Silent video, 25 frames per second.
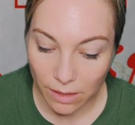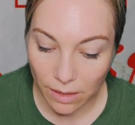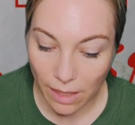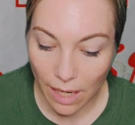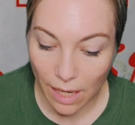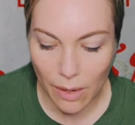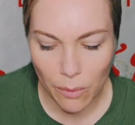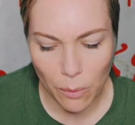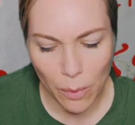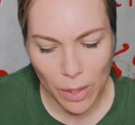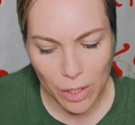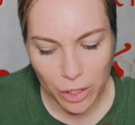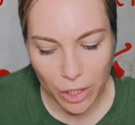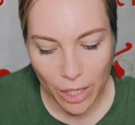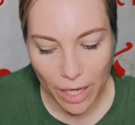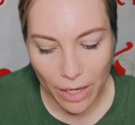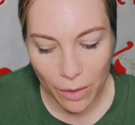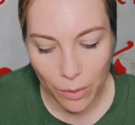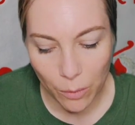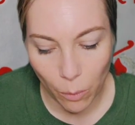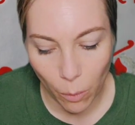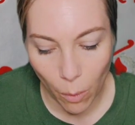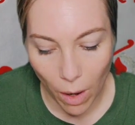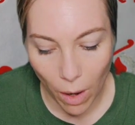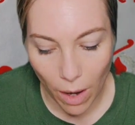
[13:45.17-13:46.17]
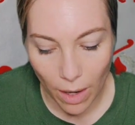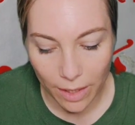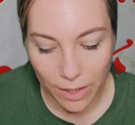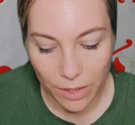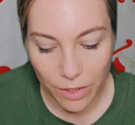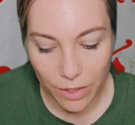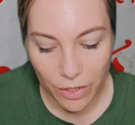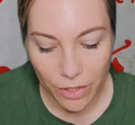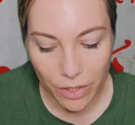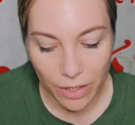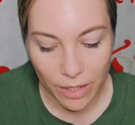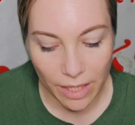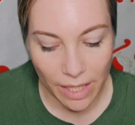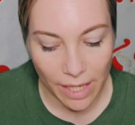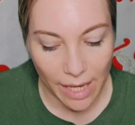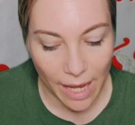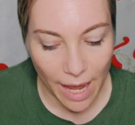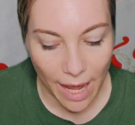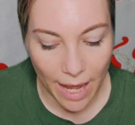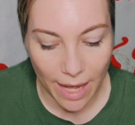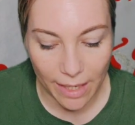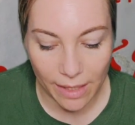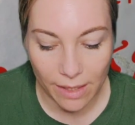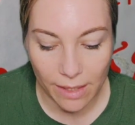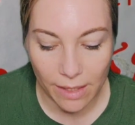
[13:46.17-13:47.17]
I wish I could watch, he
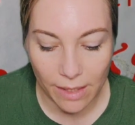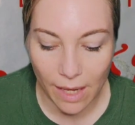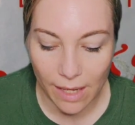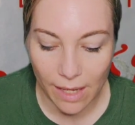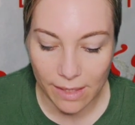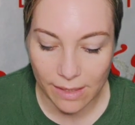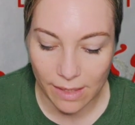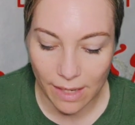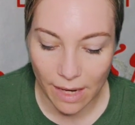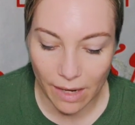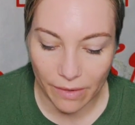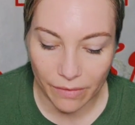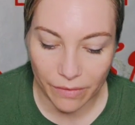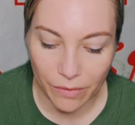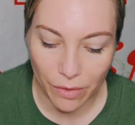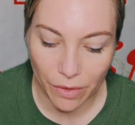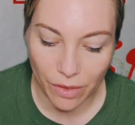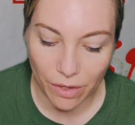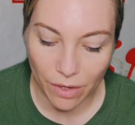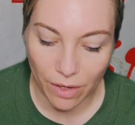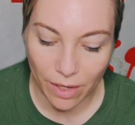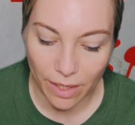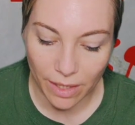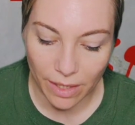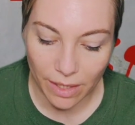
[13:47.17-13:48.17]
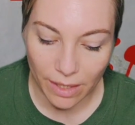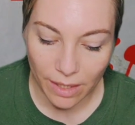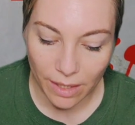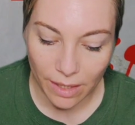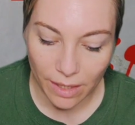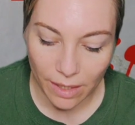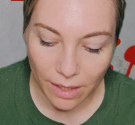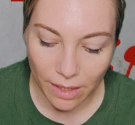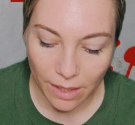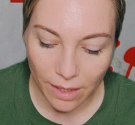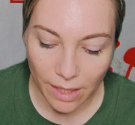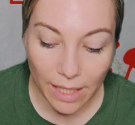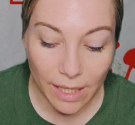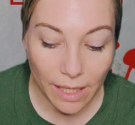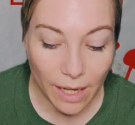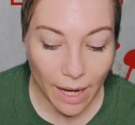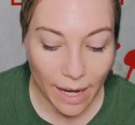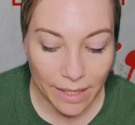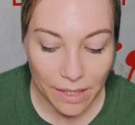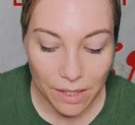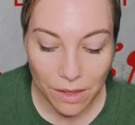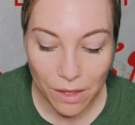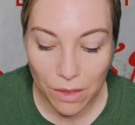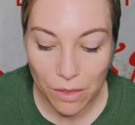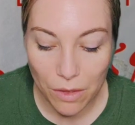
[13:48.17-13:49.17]
added as an afterthought. He
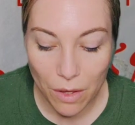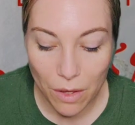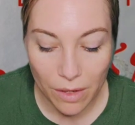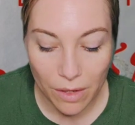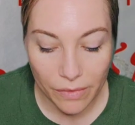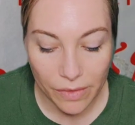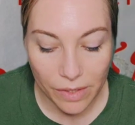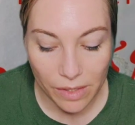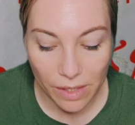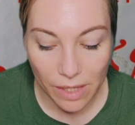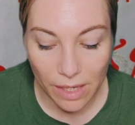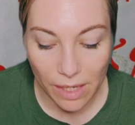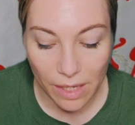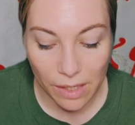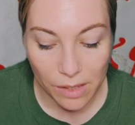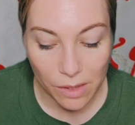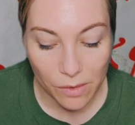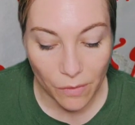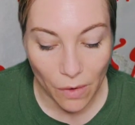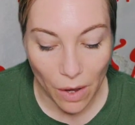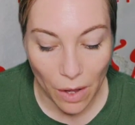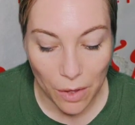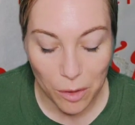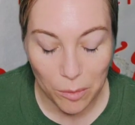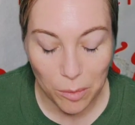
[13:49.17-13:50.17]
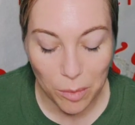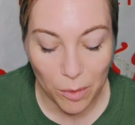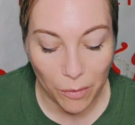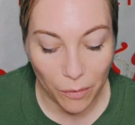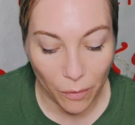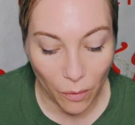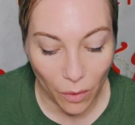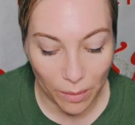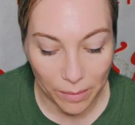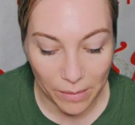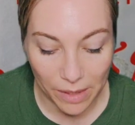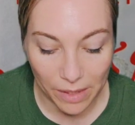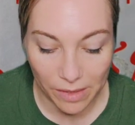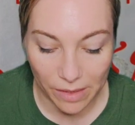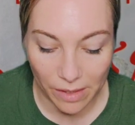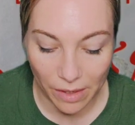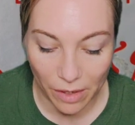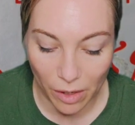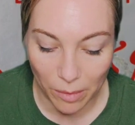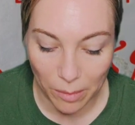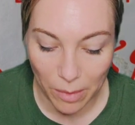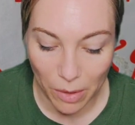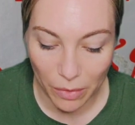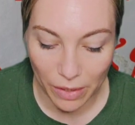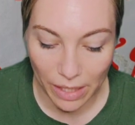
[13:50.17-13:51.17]
liked the thought of seeing his father perform the
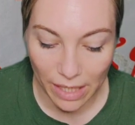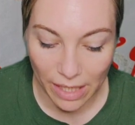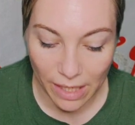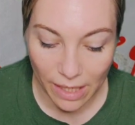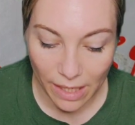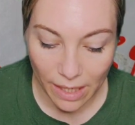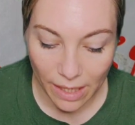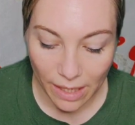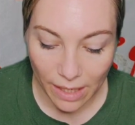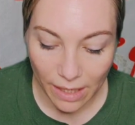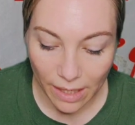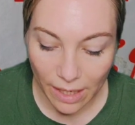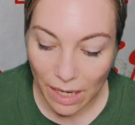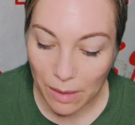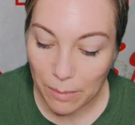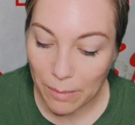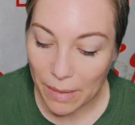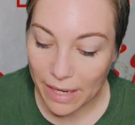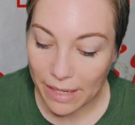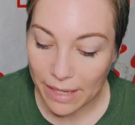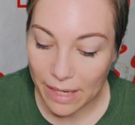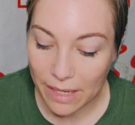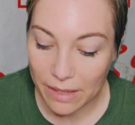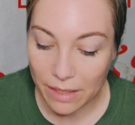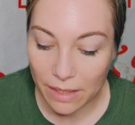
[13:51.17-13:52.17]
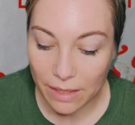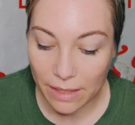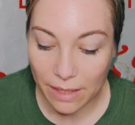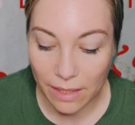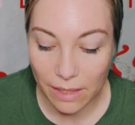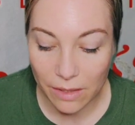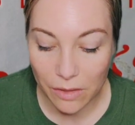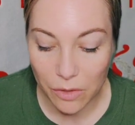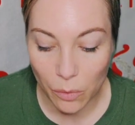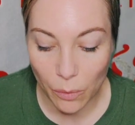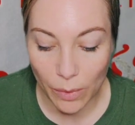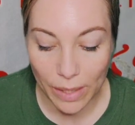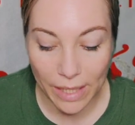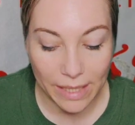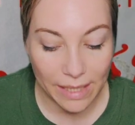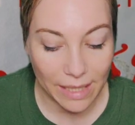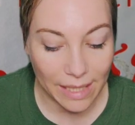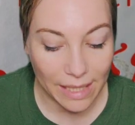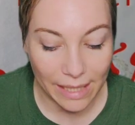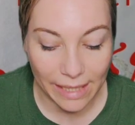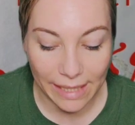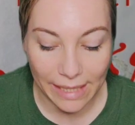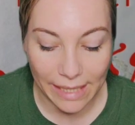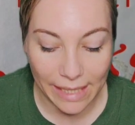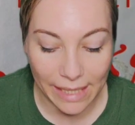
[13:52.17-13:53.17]
ceremony and making the little twin
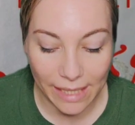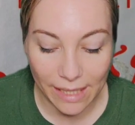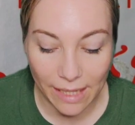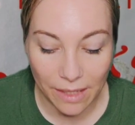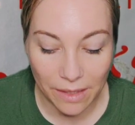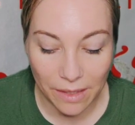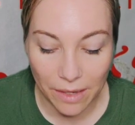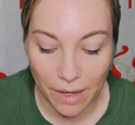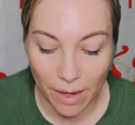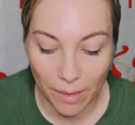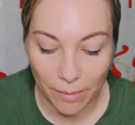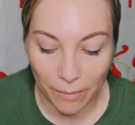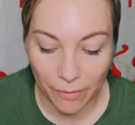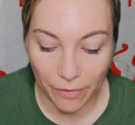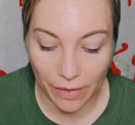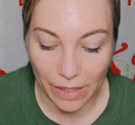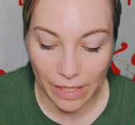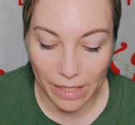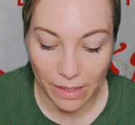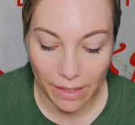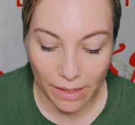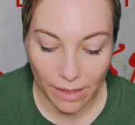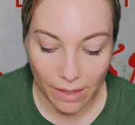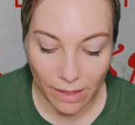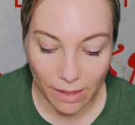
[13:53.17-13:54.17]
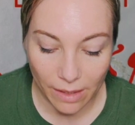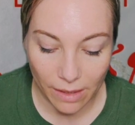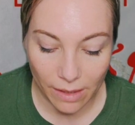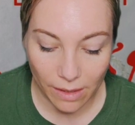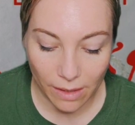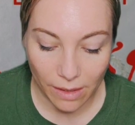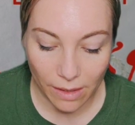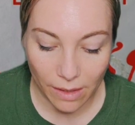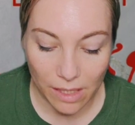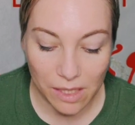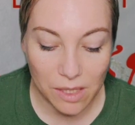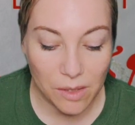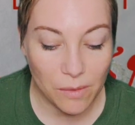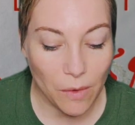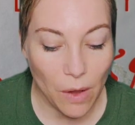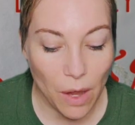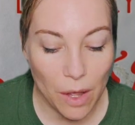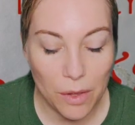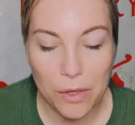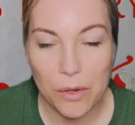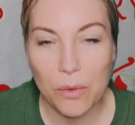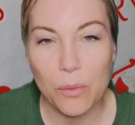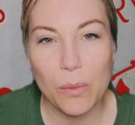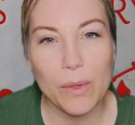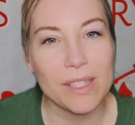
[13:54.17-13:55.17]
clean and comfy. His
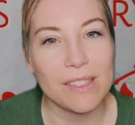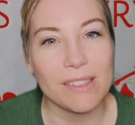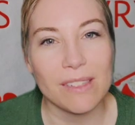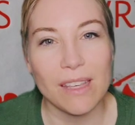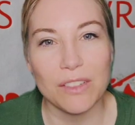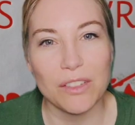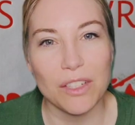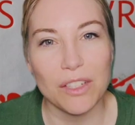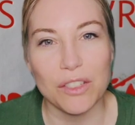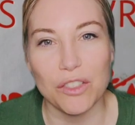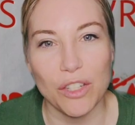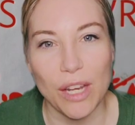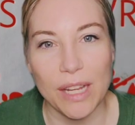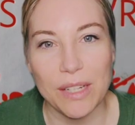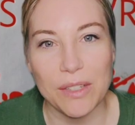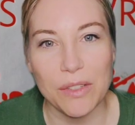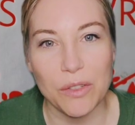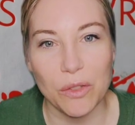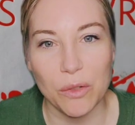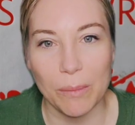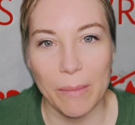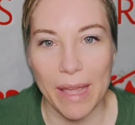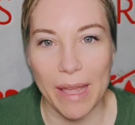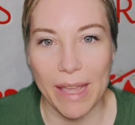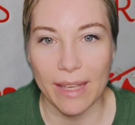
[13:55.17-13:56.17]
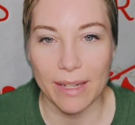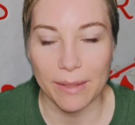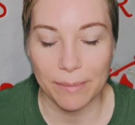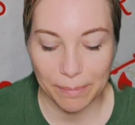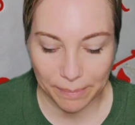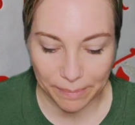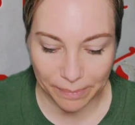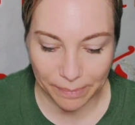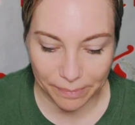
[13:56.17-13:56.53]
father was such a gentle man.